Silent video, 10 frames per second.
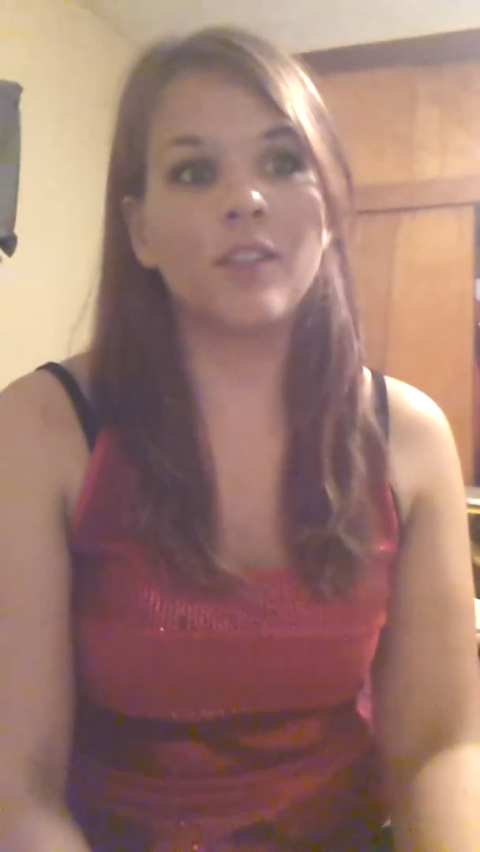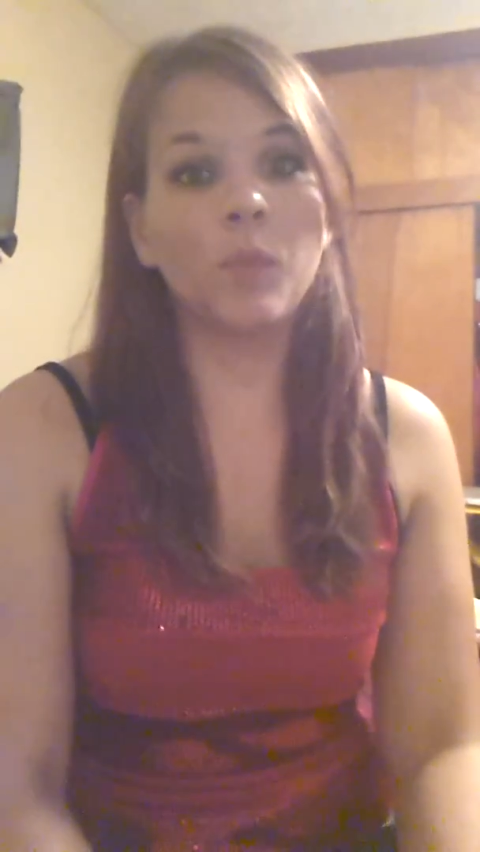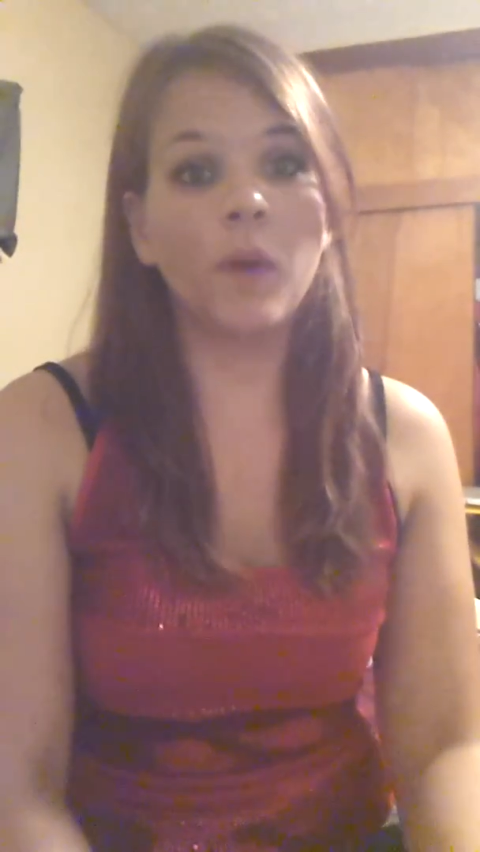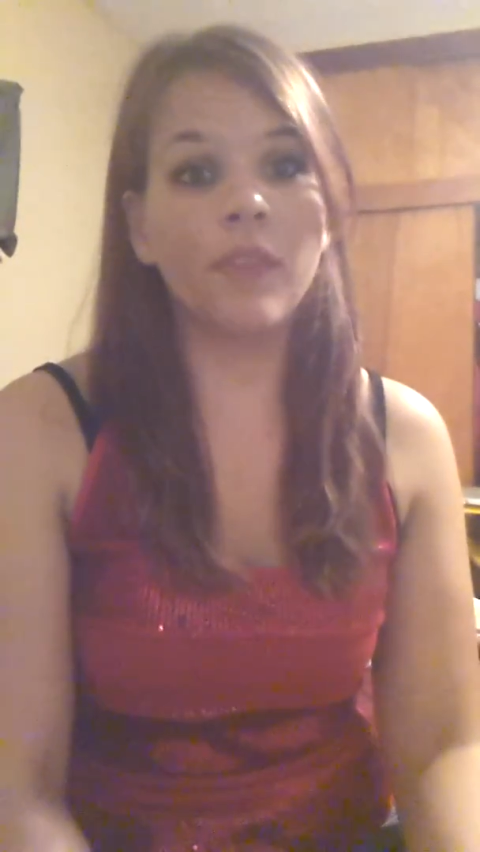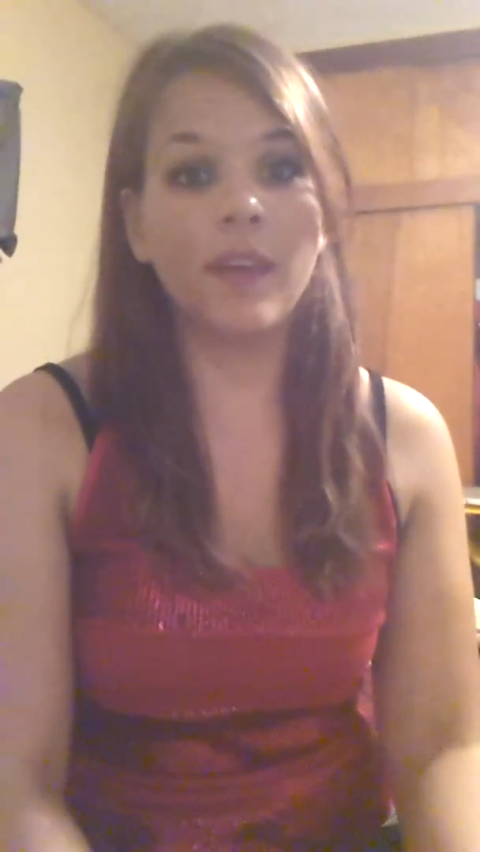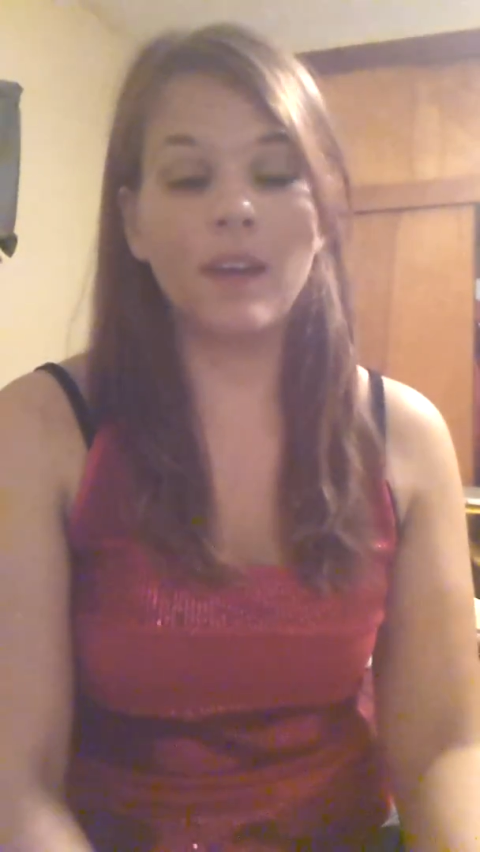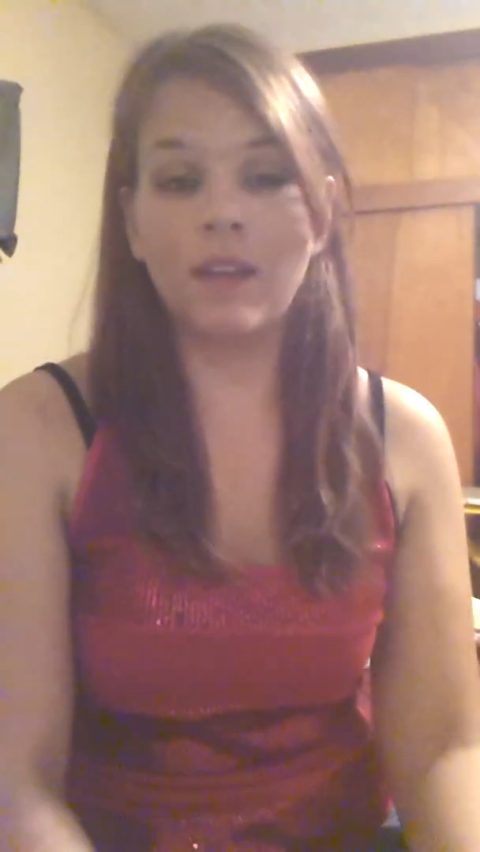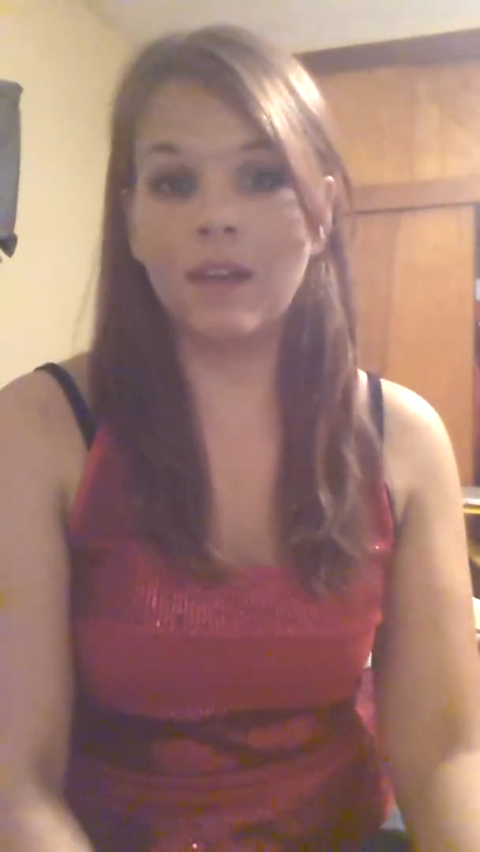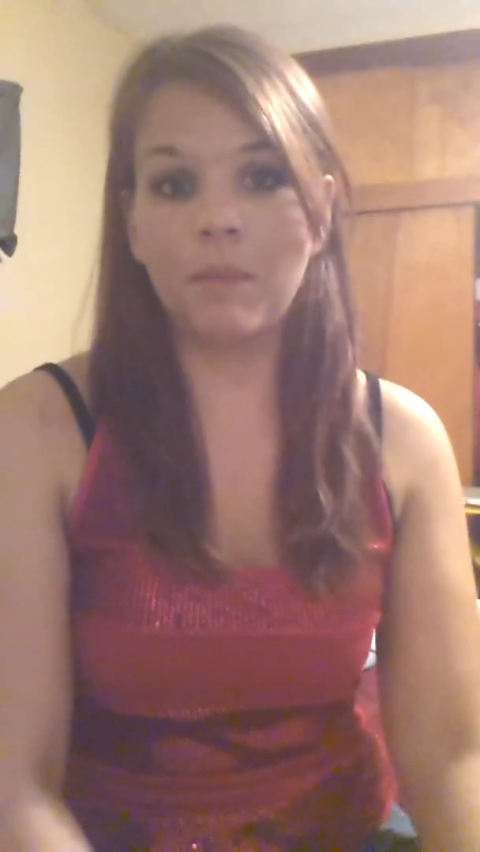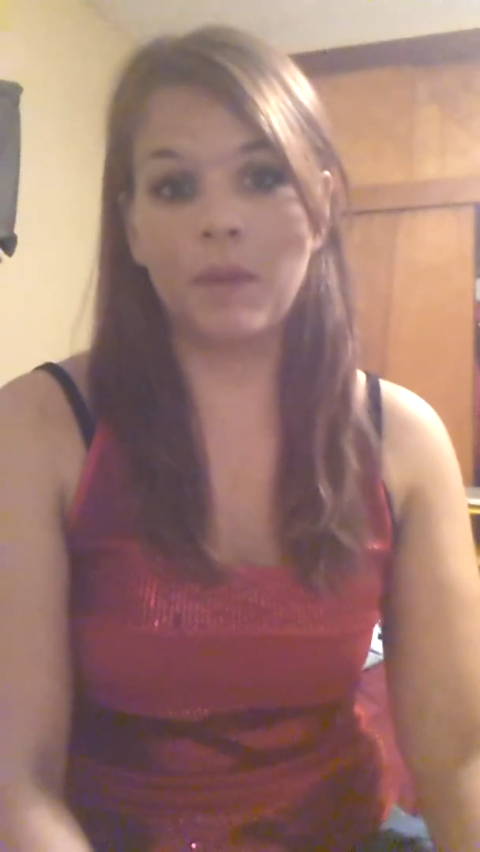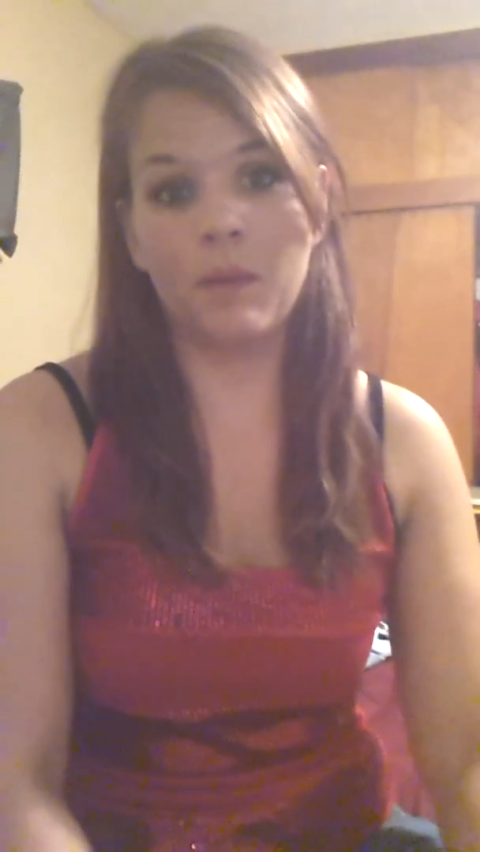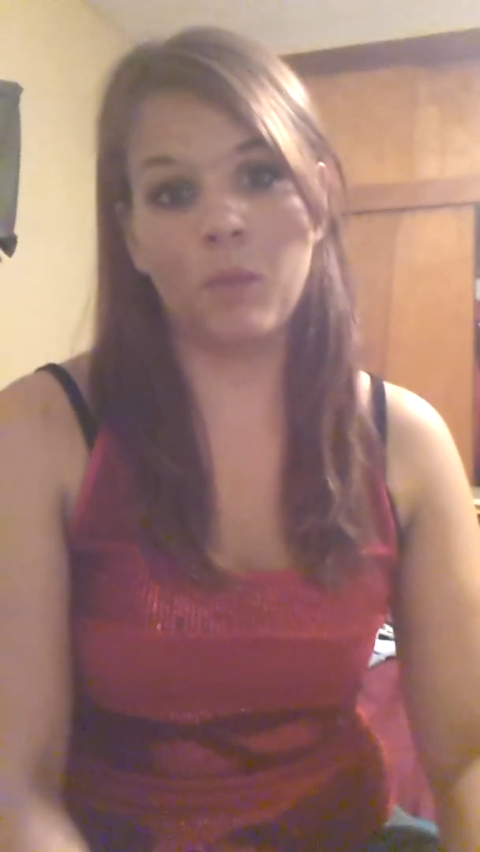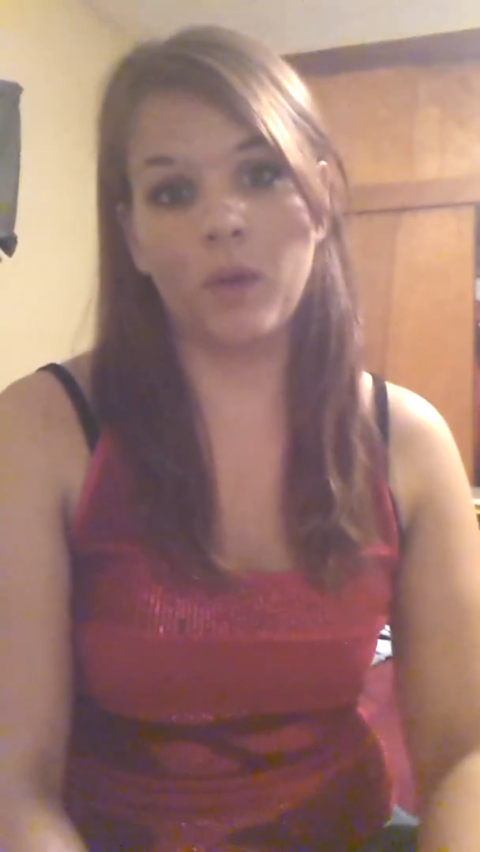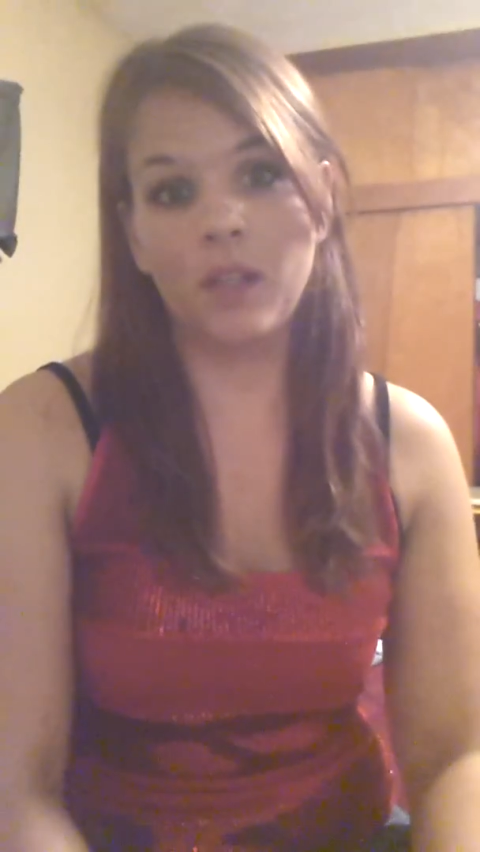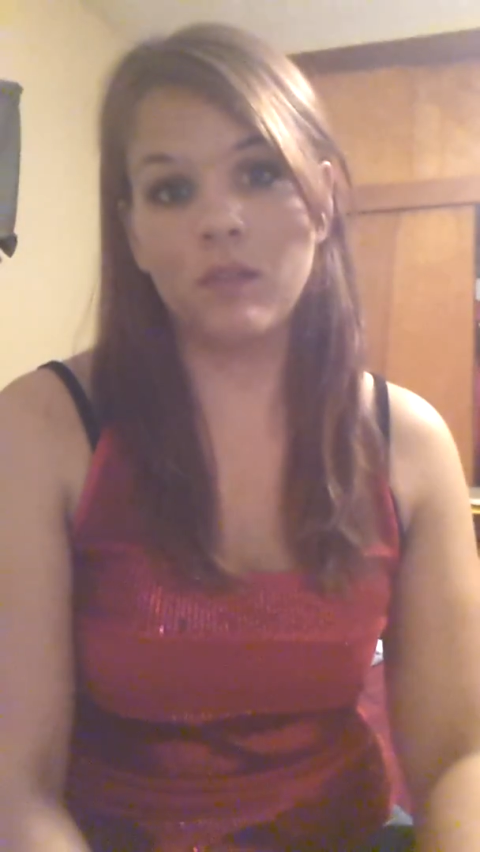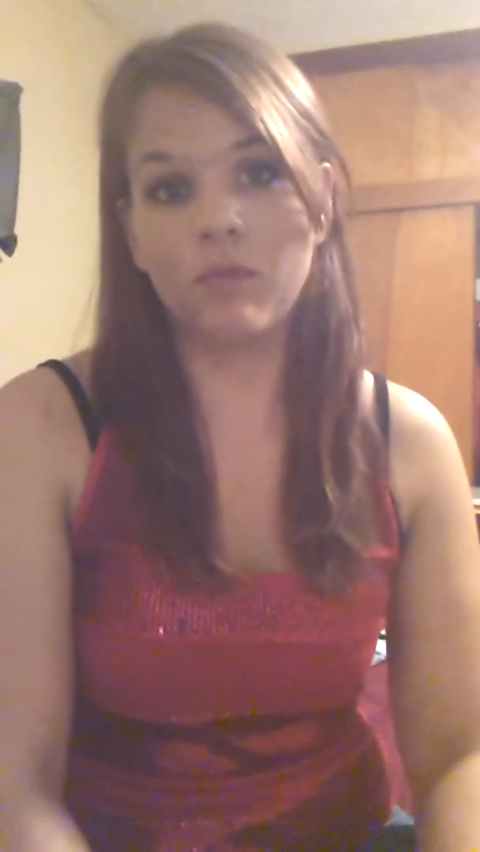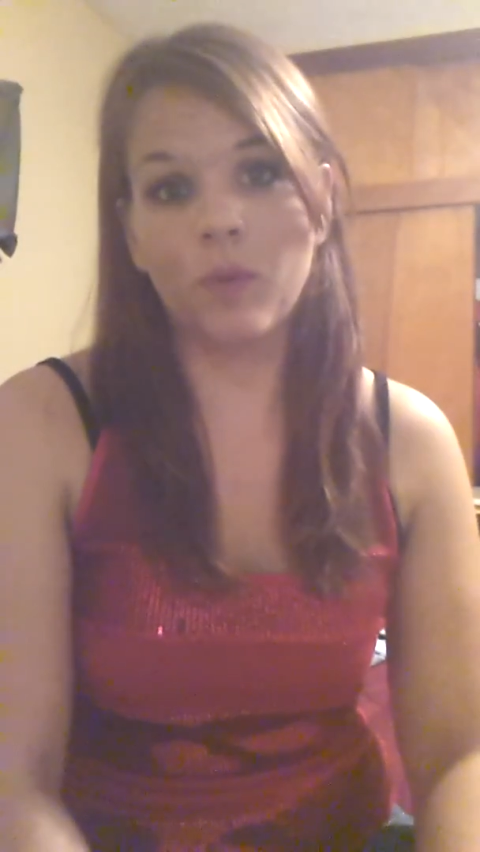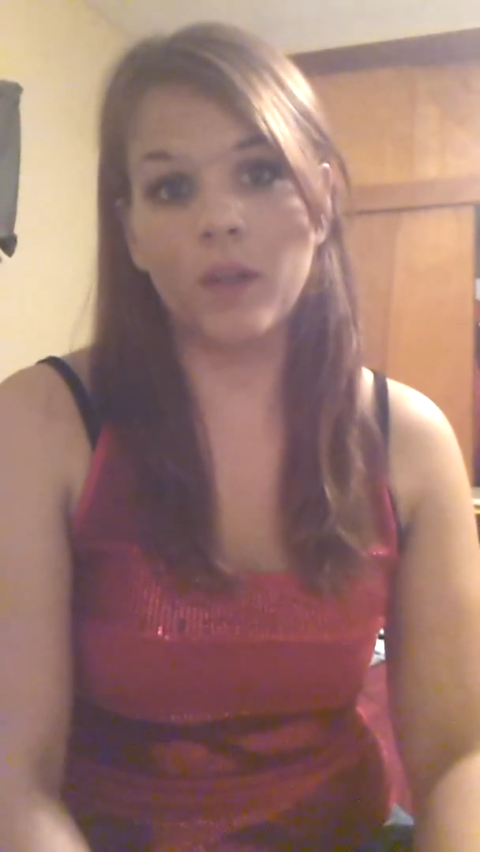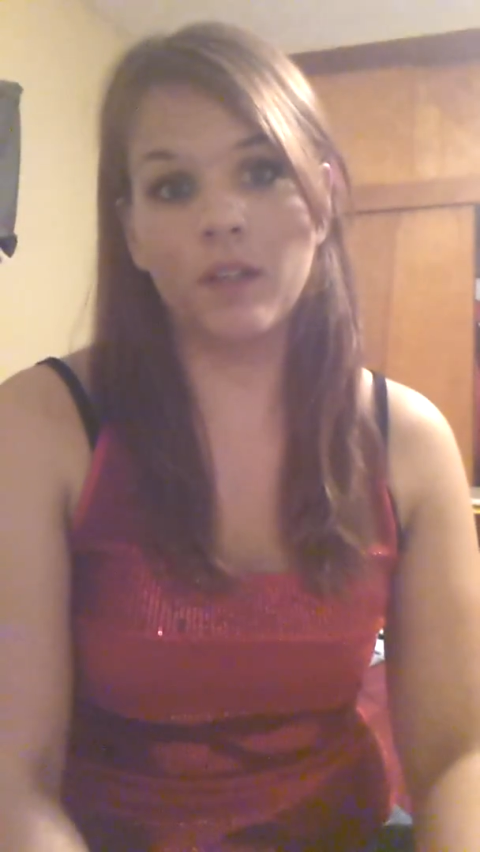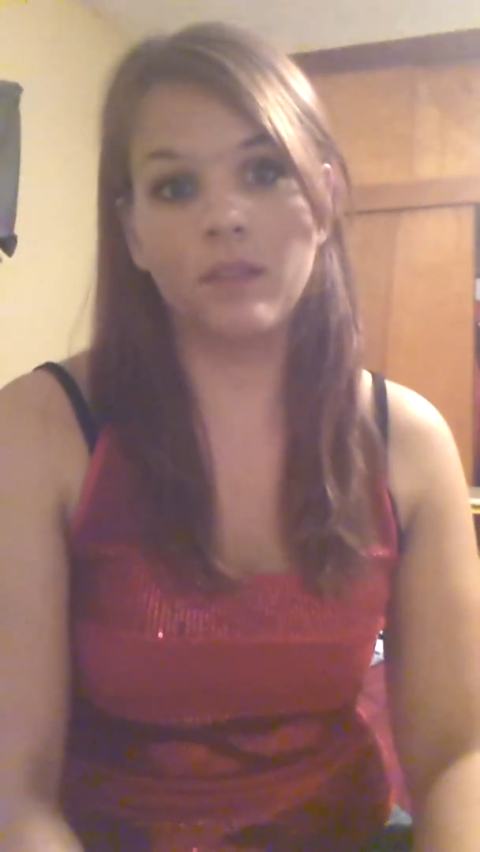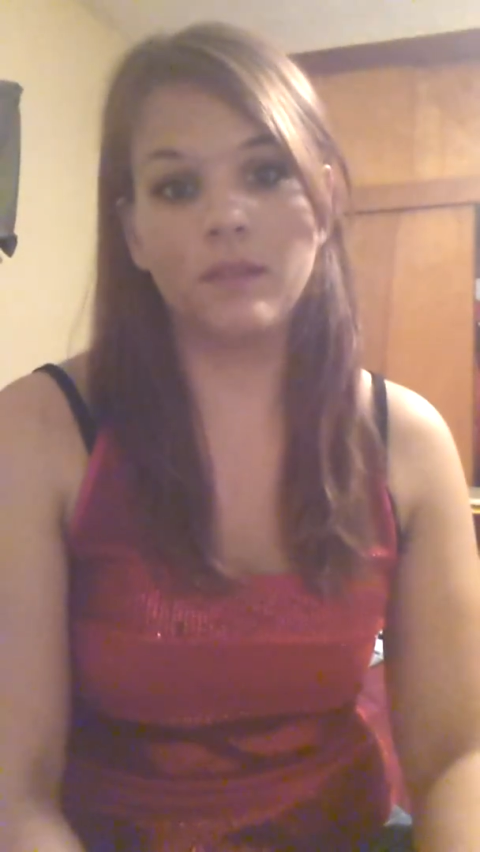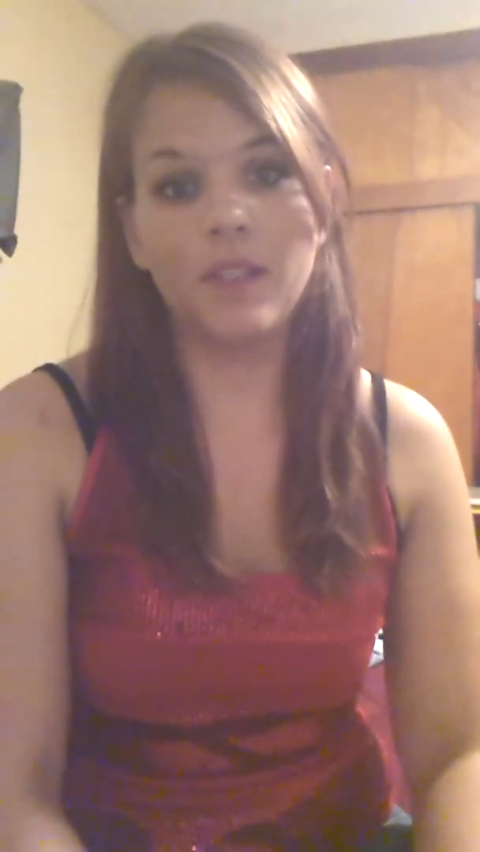is worth getting up in the morning for.